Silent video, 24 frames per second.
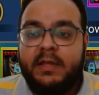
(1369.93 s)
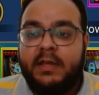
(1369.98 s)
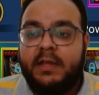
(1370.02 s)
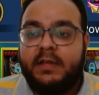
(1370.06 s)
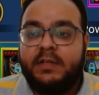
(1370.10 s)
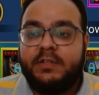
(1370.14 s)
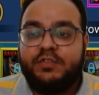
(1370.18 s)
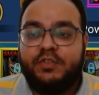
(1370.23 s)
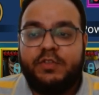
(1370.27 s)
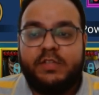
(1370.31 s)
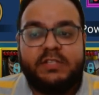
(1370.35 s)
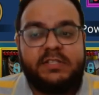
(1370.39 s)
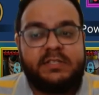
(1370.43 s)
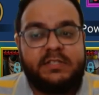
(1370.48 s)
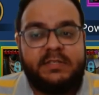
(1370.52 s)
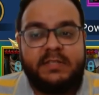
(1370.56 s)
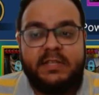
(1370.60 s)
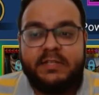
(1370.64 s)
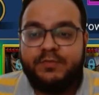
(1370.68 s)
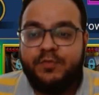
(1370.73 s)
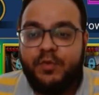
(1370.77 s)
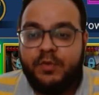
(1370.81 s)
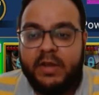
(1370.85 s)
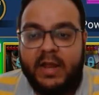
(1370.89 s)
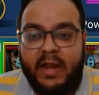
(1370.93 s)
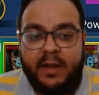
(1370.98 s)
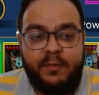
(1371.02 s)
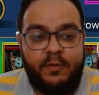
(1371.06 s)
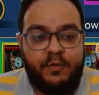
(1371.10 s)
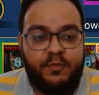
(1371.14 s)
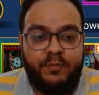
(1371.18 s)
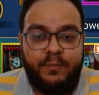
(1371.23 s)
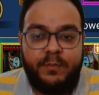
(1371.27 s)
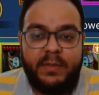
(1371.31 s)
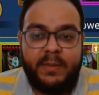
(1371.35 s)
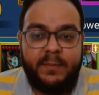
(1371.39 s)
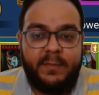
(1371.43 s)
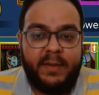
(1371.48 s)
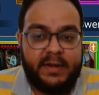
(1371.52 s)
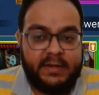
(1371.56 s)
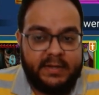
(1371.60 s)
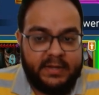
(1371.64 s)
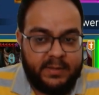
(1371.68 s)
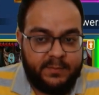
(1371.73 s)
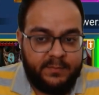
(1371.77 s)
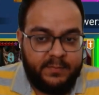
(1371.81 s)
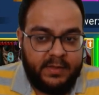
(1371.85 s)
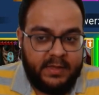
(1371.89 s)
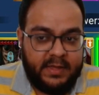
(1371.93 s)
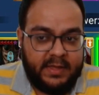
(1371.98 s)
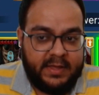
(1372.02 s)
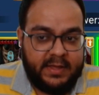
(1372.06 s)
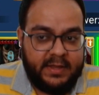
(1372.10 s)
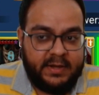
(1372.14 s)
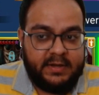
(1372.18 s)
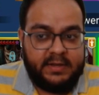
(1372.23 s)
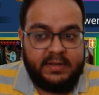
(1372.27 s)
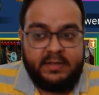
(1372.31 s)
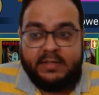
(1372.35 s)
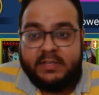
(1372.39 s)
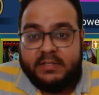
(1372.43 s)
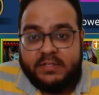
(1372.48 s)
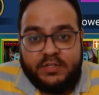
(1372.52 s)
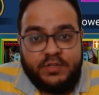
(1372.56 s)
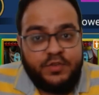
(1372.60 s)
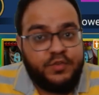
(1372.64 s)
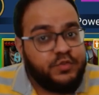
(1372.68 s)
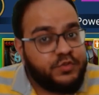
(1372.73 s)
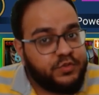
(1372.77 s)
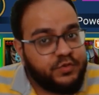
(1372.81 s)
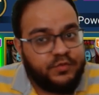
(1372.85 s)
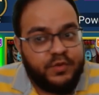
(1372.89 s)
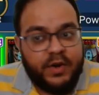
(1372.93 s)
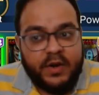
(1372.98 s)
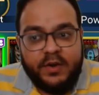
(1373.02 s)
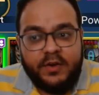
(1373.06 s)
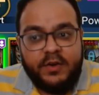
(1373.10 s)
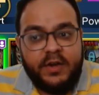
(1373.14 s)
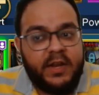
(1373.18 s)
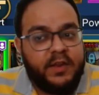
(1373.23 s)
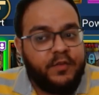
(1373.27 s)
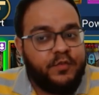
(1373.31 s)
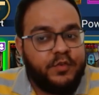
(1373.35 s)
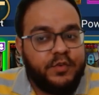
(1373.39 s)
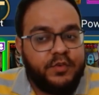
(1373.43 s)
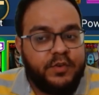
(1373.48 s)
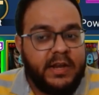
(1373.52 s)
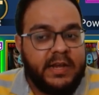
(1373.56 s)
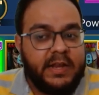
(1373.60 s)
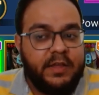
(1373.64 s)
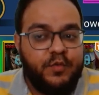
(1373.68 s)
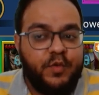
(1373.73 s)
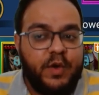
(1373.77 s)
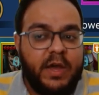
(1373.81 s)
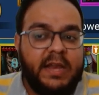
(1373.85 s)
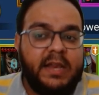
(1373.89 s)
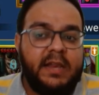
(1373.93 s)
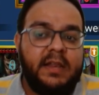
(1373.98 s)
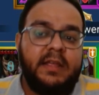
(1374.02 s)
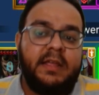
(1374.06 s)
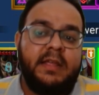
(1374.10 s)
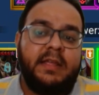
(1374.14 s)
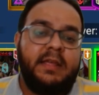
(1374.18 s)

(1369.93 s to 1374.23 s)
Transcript: So this would kind of be my team, and this used to work really well.